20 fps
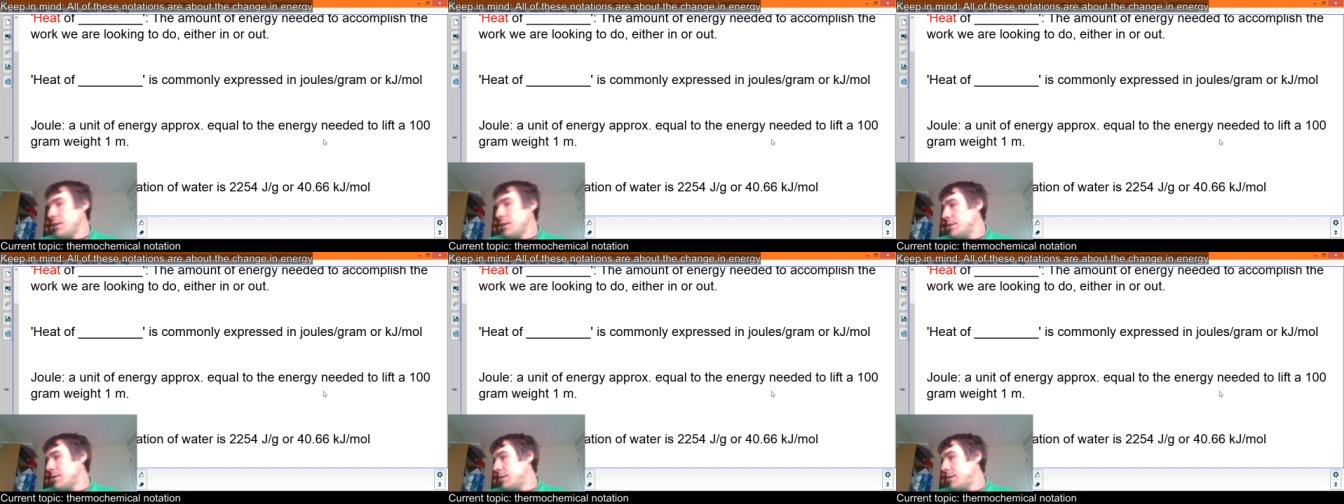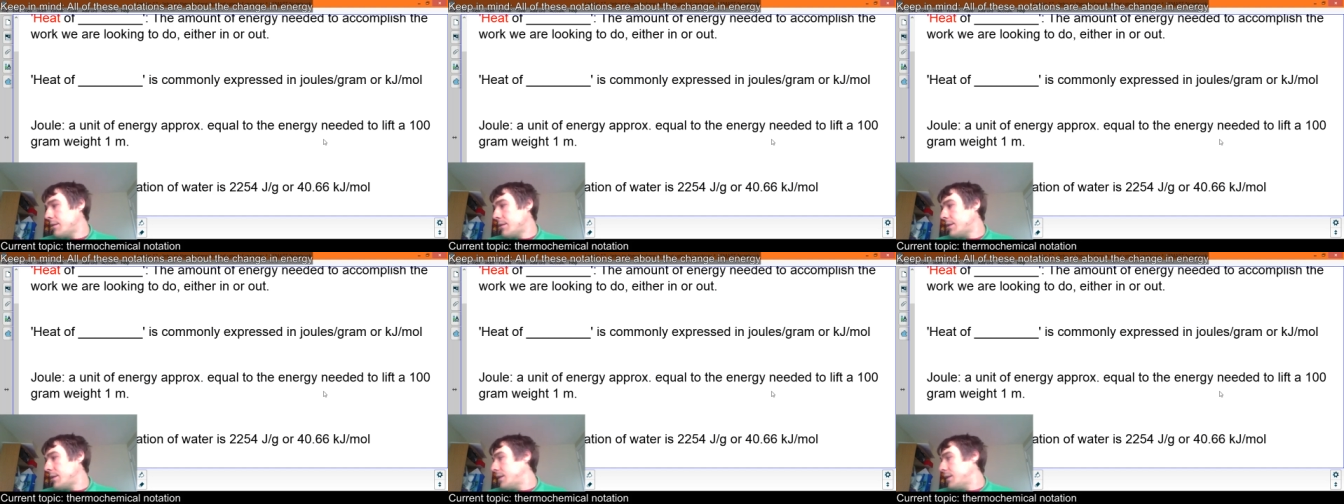
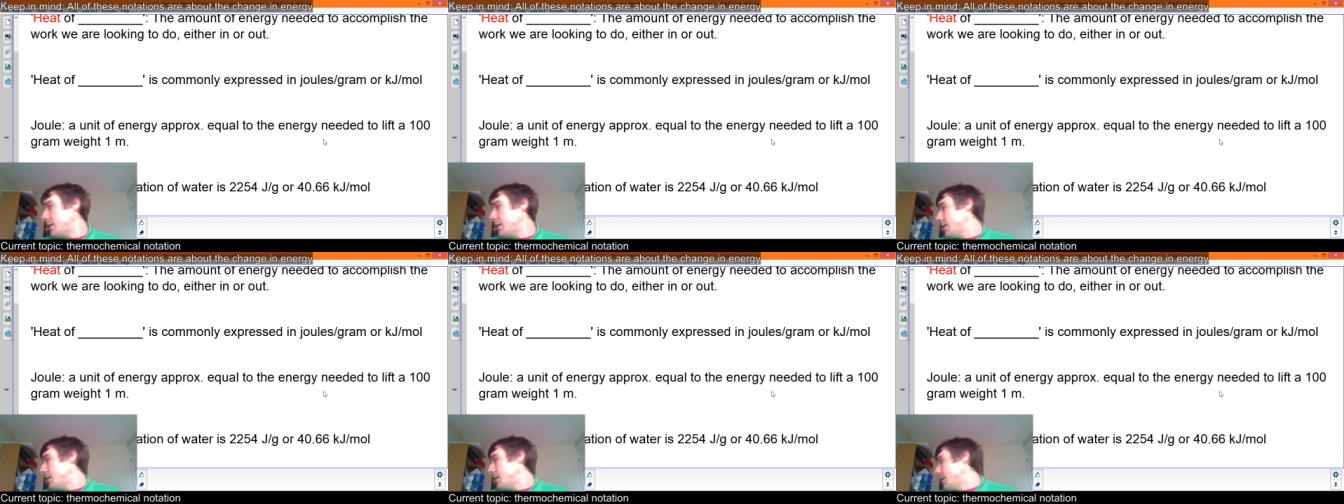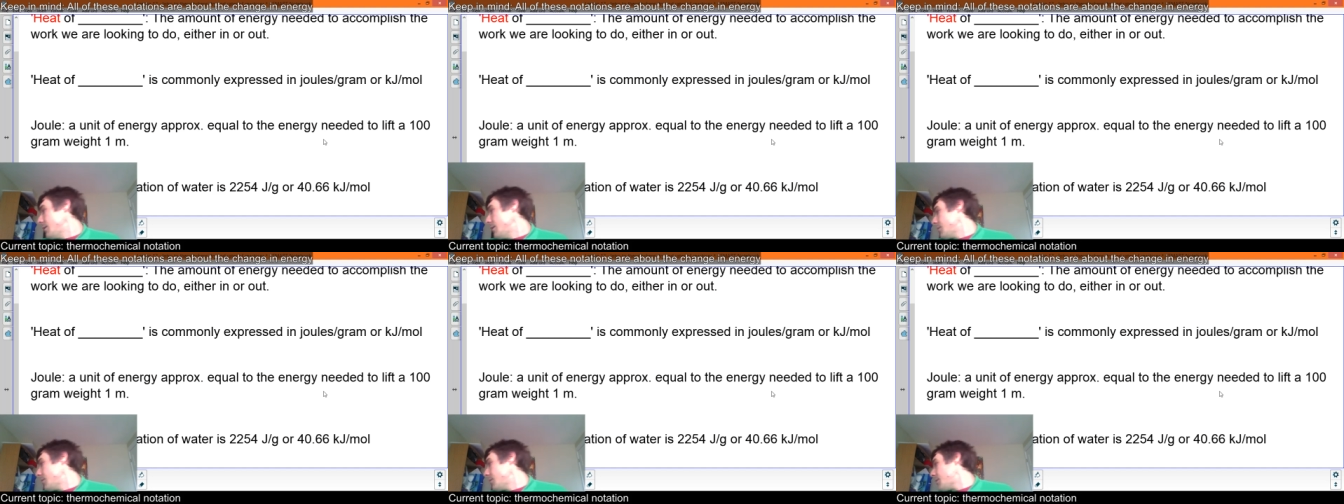So
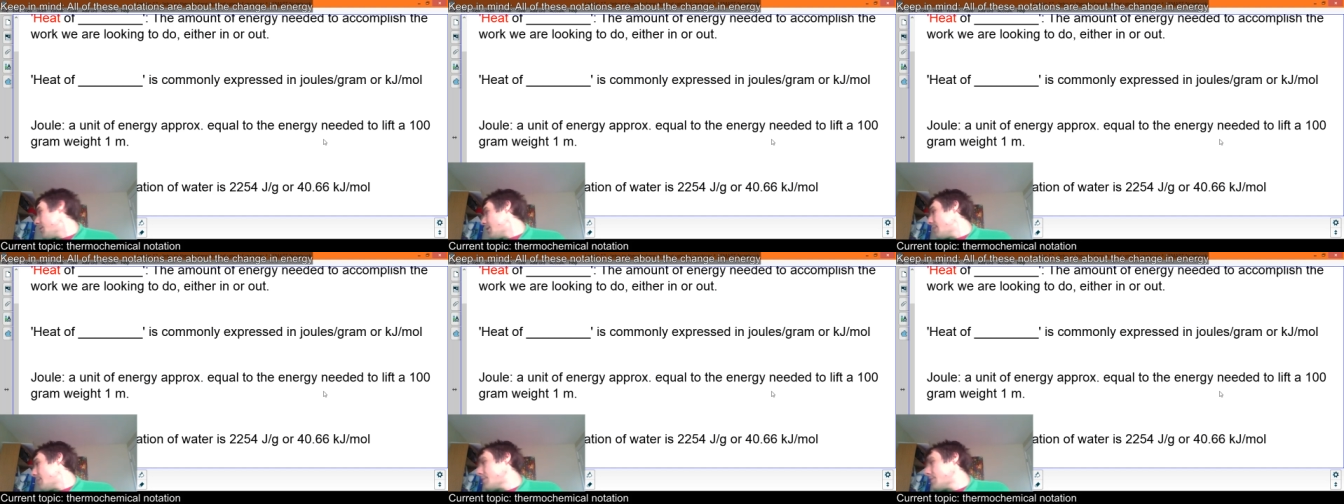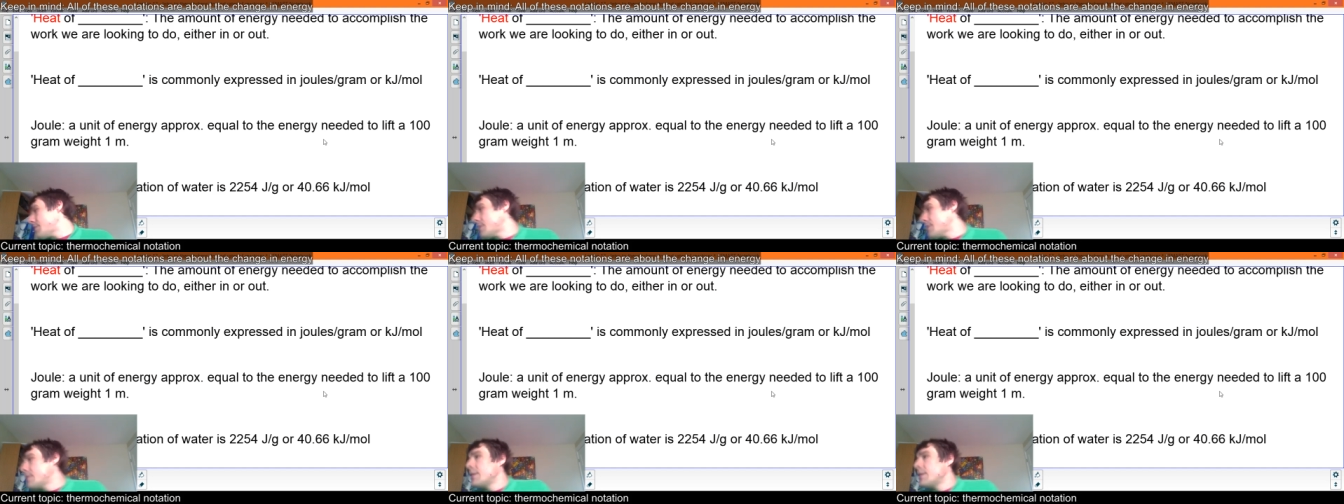100
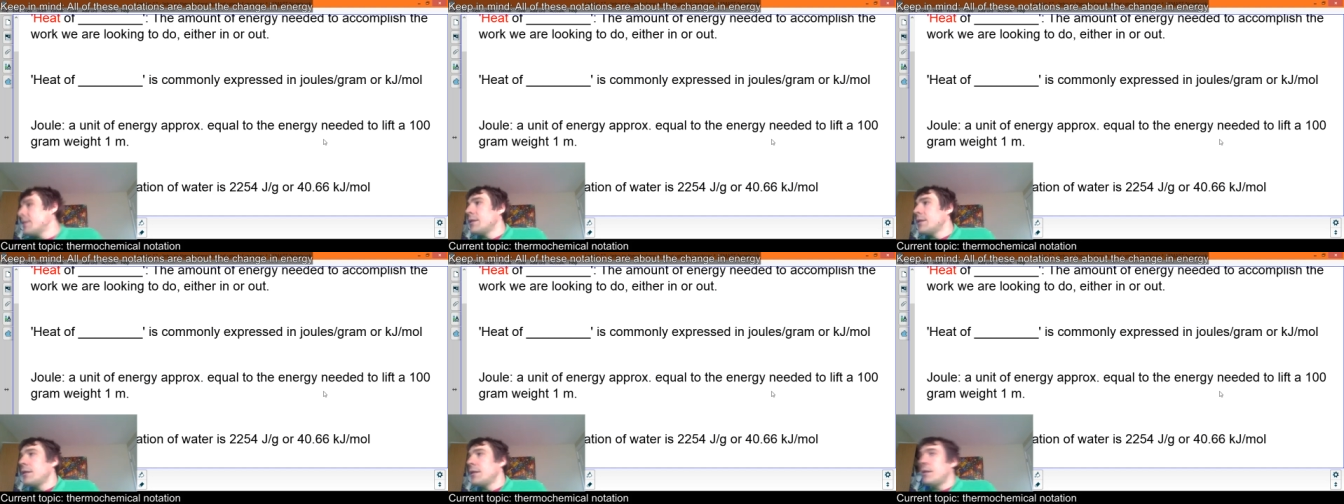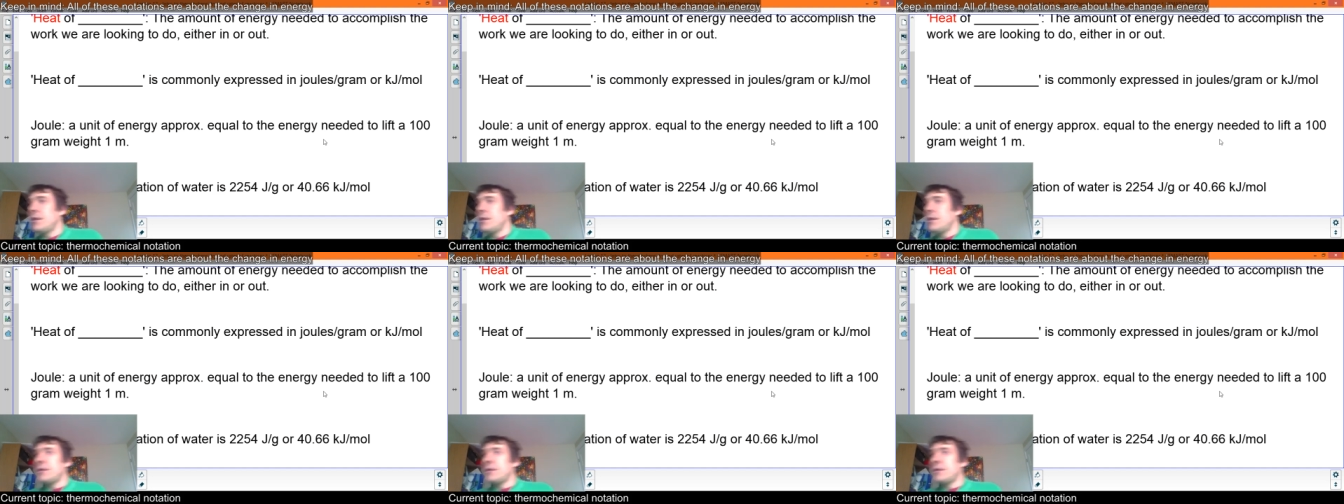grams is